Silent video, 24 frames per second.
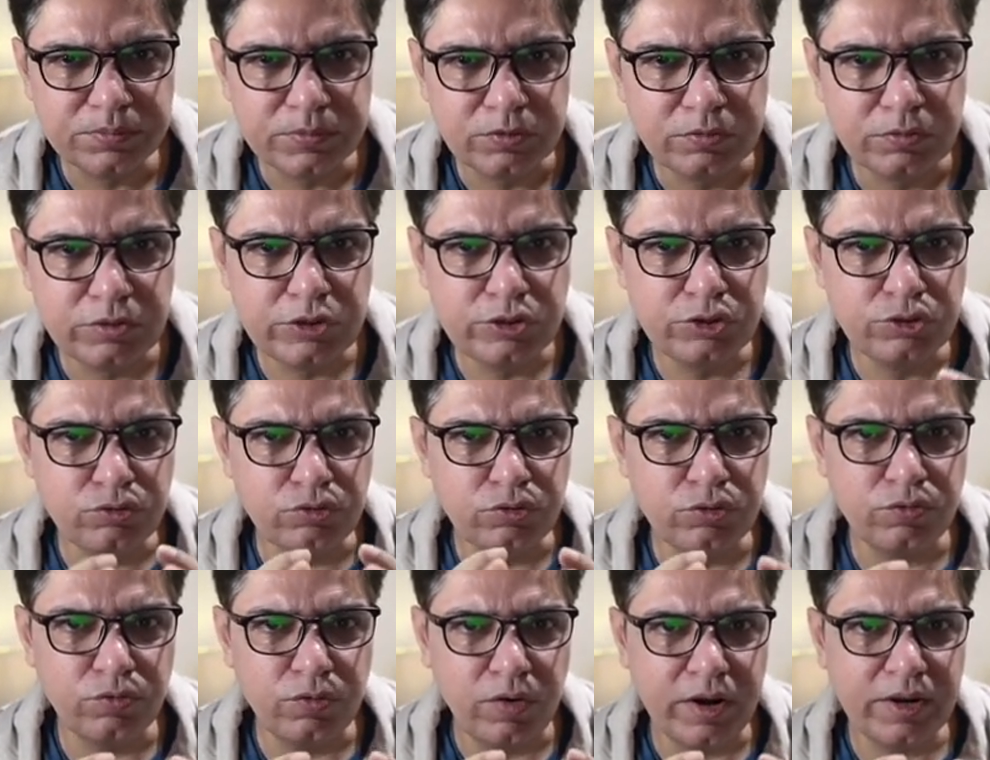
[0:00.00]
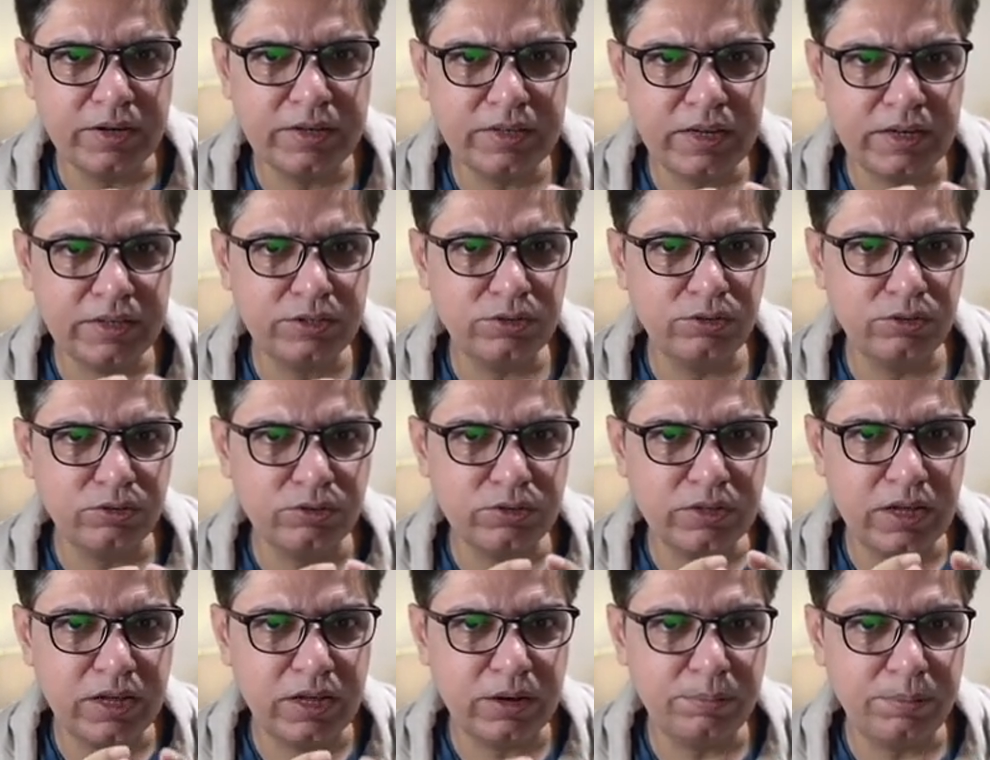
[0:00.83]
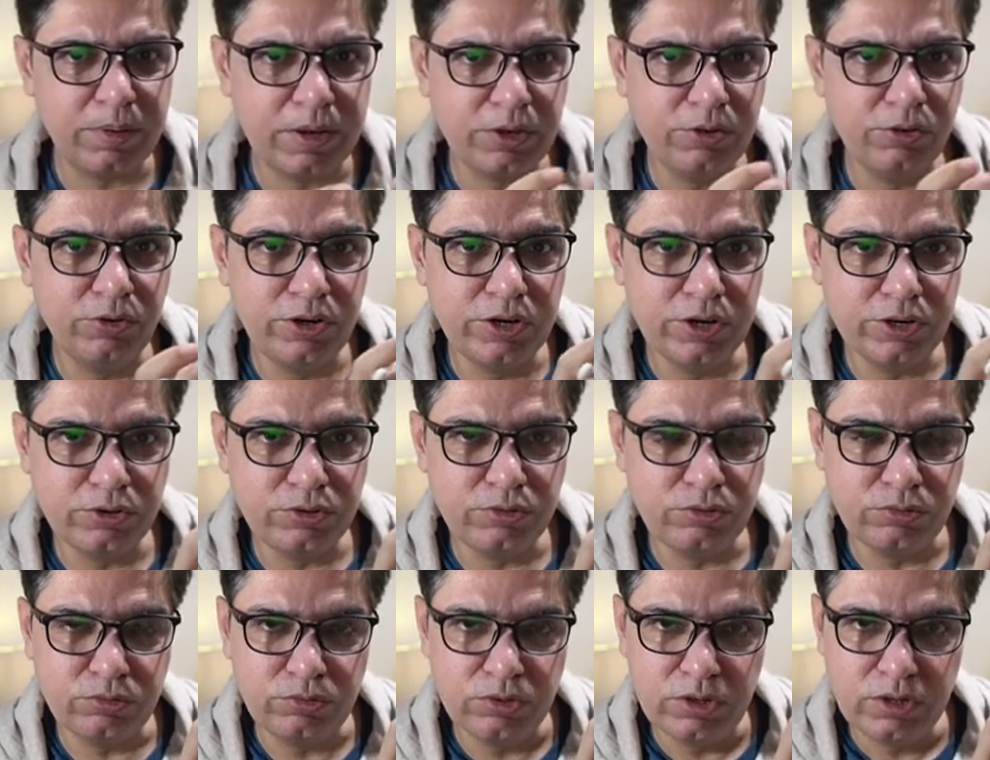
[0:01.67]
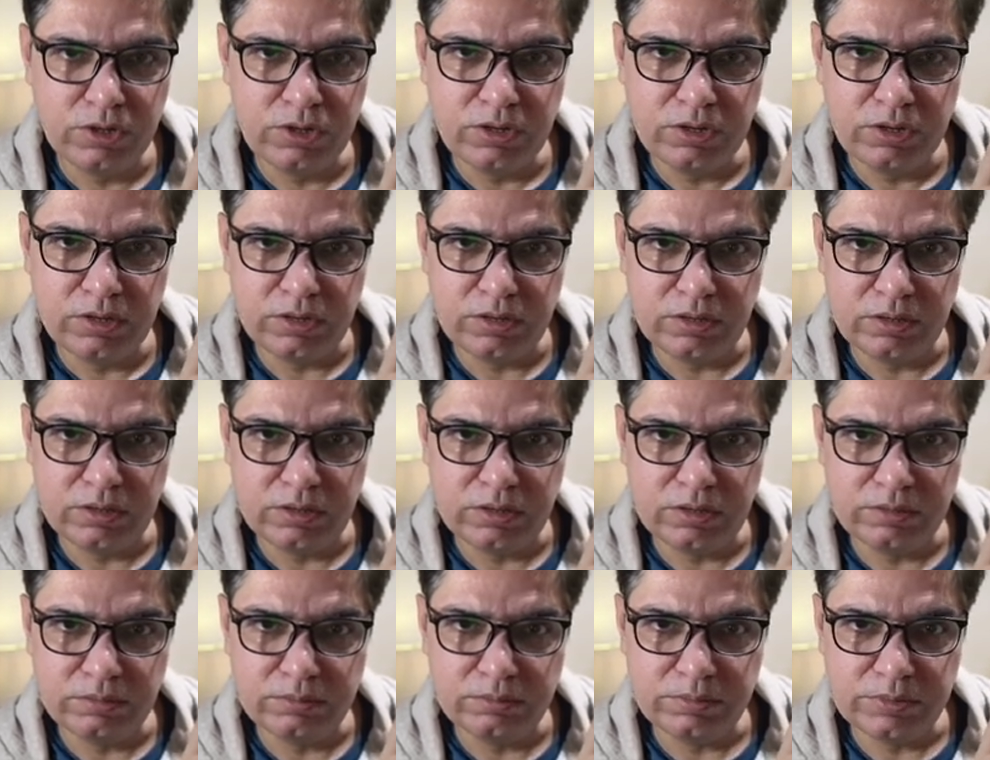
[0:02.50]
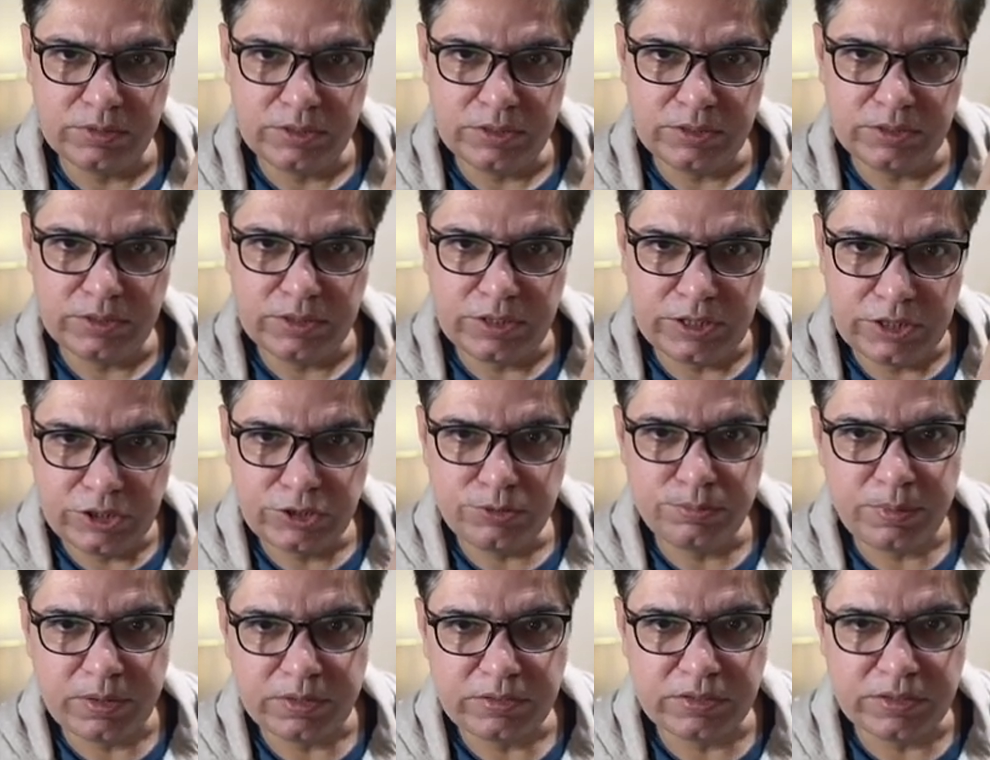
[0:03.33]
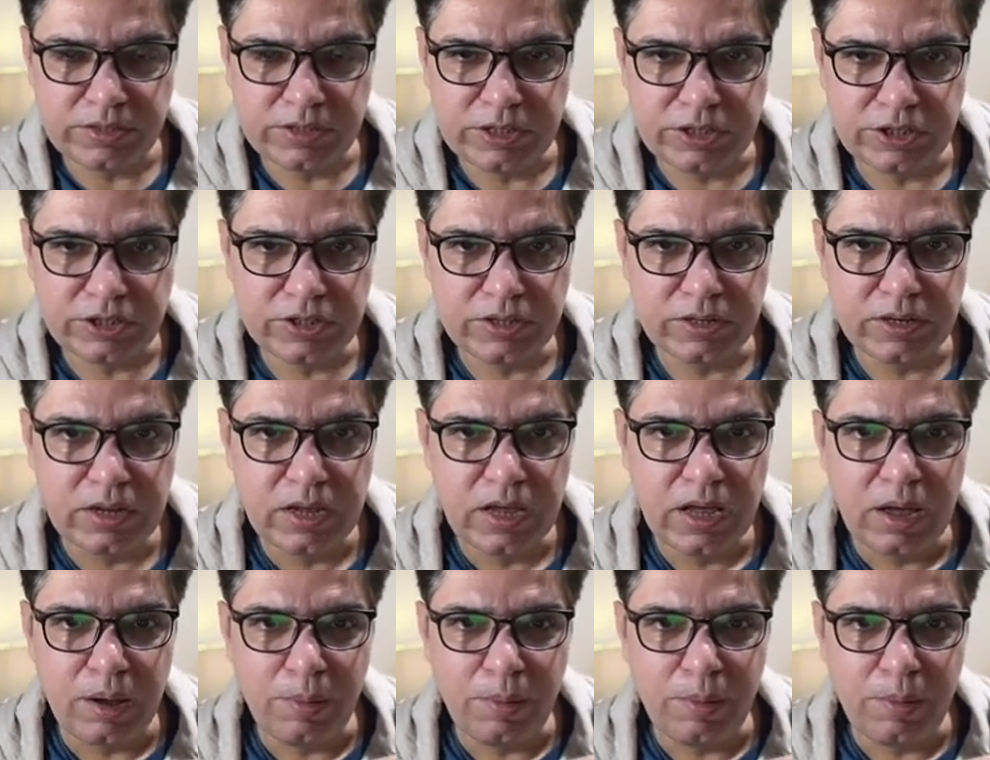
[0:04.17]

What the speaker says: which you would find that, you know, they are peculiar to each presentation.